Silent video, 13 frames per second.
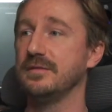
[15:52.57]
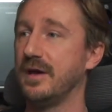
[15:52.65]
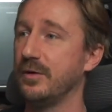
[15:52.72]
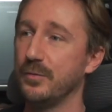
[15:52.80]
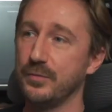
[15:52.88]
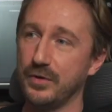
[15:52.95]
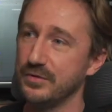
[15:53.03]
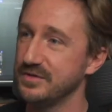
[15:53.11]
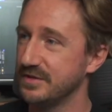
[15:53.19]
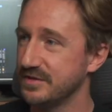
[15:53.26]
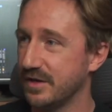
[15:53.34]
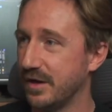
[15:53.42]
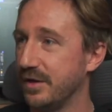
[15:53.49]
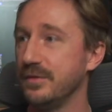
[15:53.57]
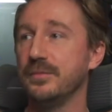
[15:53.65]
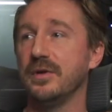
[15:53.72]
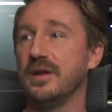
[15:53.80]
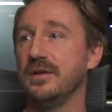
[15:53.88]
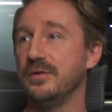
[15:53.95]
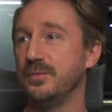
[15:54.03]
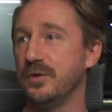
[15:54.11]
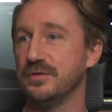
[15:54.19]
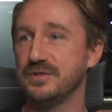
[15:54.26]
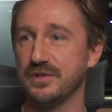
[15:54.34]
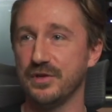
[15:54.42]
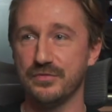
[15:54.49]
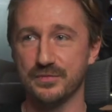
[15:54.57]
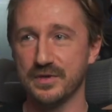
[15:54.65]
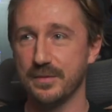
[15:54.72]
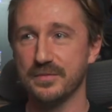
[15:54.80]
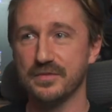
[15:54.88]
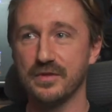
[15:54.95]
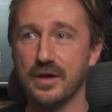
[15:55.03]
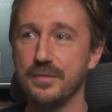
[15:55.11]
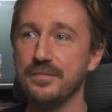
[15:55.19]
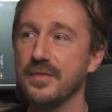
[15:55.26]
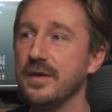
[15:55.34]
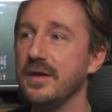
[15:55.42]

I don't post a ton, but I do post stuff from time to time.